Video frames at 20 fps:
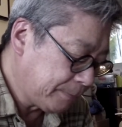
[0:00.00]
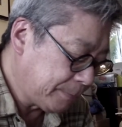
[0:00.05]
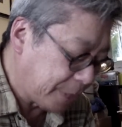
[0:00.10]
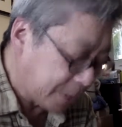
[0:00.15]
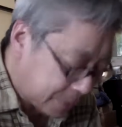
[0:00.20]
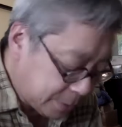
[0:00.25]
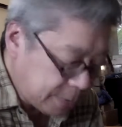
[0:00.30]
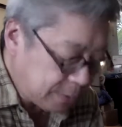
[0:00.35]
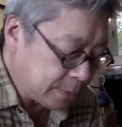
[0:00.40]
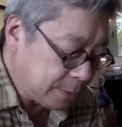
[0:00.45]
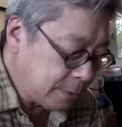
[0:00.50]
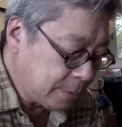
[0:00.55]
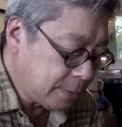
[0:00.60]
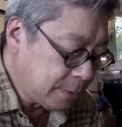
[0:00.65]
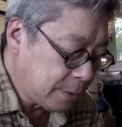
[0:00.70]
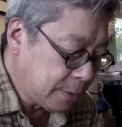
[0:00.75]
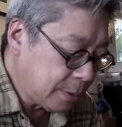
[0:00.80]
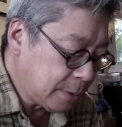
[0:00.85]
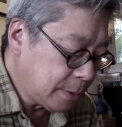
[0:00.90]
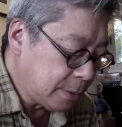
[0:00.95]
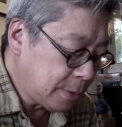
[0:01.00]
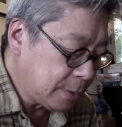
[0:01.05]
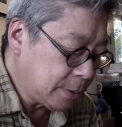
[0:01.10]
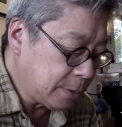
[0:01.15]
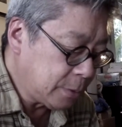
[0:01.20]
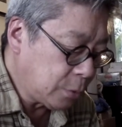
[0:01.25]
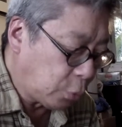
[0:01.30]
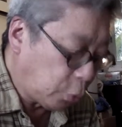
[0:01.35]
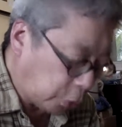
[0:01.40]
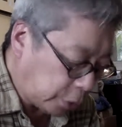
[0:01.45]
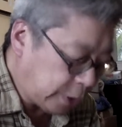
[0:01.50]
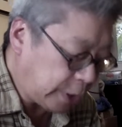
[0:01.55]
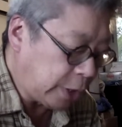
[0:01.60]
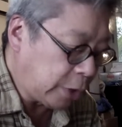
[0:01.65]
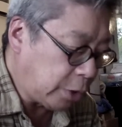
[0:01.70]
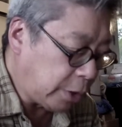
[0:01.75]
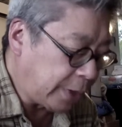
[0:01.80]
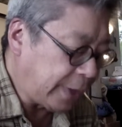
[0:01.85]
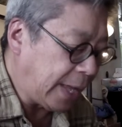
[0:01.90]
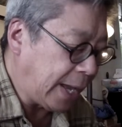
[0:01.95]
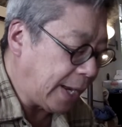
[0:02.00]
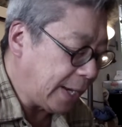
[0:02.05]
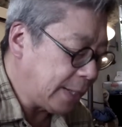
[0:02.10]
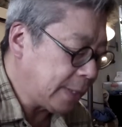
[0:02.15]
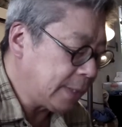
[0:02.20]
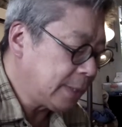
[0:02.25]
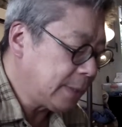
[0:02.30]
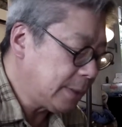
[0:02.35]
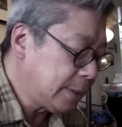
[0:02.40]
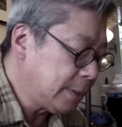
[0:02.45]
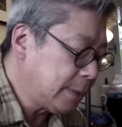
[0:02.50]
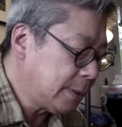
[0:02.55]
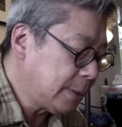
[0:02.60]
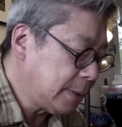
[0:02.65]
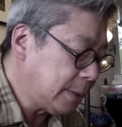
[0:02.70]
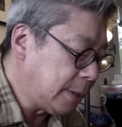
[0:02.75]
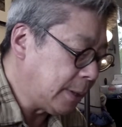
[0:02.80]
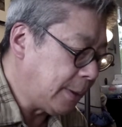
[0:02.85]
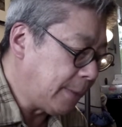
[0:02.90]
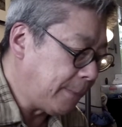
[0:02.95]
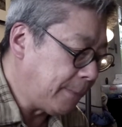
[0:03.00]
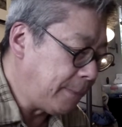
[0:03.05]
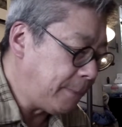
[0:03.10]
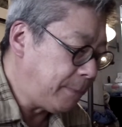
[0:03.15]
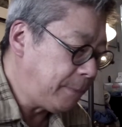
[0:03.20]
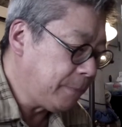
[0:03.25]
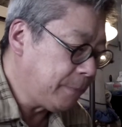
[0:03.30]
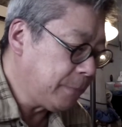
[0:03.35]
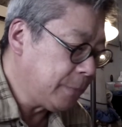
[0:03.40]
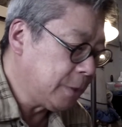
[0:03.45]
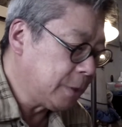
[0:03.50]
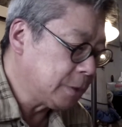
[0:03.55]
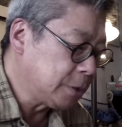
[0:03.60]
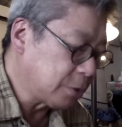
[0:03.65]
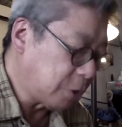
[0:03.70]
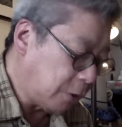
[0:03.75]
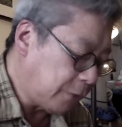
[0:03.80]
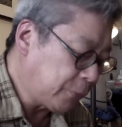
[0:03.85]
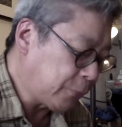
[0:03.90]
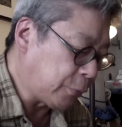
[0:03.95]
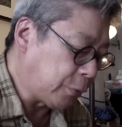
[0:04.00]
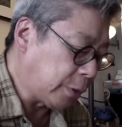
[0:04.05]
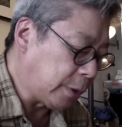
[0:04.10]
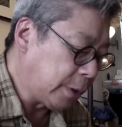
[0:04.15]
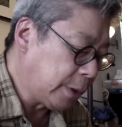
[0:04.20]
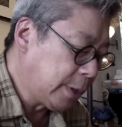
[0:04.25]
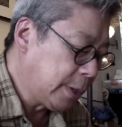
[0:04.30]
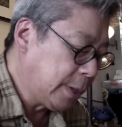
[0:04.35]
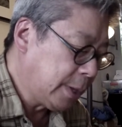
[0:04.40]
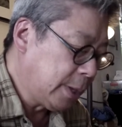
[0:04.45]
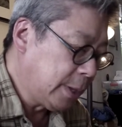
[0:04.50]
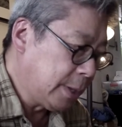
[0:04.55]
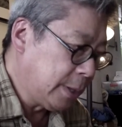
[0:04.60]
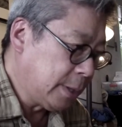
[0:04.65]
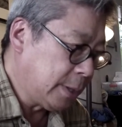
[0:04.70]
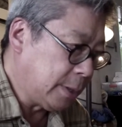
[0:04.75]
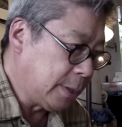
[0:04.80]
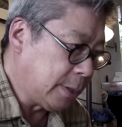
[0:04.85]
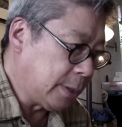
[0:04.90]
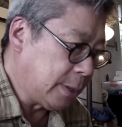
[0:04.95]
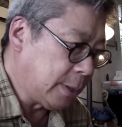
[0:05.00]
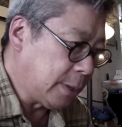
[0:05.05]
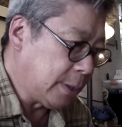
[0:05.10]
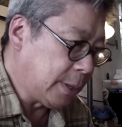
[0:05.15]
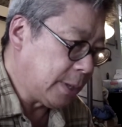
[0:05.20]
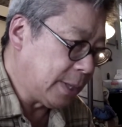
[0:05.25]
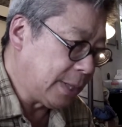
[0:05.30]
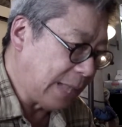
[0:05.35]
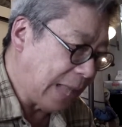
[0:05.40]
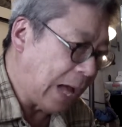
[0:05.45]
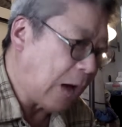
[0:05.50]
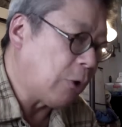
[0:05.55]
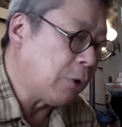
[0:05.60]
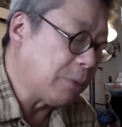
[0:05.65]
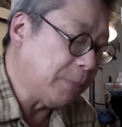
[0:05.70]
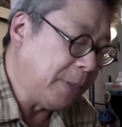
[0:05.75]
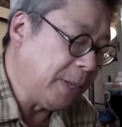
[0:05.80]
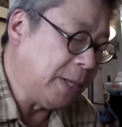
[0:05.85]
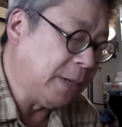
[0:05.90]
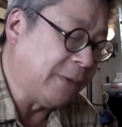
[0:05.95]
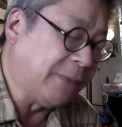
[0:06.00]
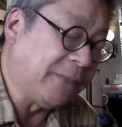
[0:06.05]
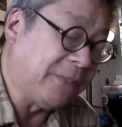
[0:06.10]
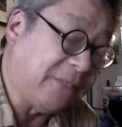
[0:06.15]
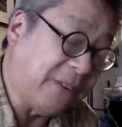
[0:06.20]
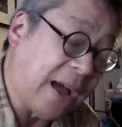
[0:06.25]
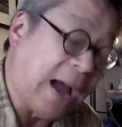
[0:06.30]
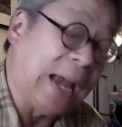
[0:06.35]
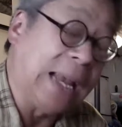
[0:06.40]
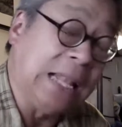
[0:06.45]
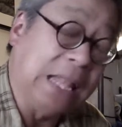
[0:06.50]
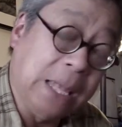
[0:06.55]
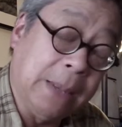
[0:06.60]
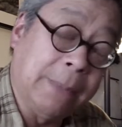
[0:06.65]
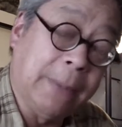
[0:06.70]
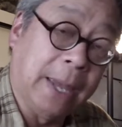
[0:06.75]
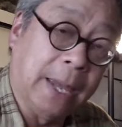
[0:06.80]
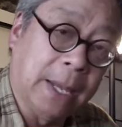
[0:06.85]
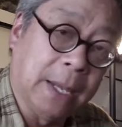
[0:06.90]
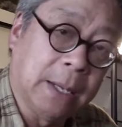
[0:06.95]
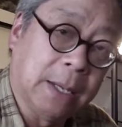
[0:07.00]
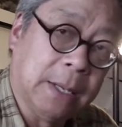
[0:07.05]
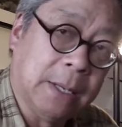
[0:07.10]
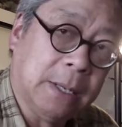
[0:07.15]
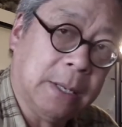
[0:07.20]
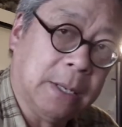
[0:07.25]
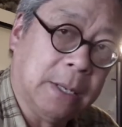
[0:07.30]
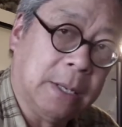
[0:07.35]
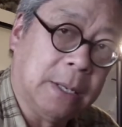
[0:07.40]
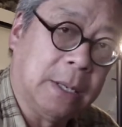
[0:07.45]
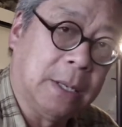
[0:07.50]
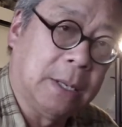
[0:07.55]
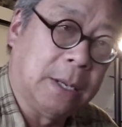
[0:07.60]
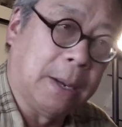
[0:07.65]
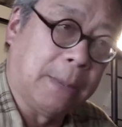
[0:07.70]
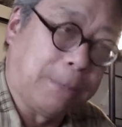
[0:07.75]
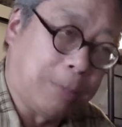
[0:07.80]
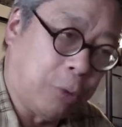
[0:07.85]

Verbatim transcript: but working on that um, software uh, allowed me to finally make a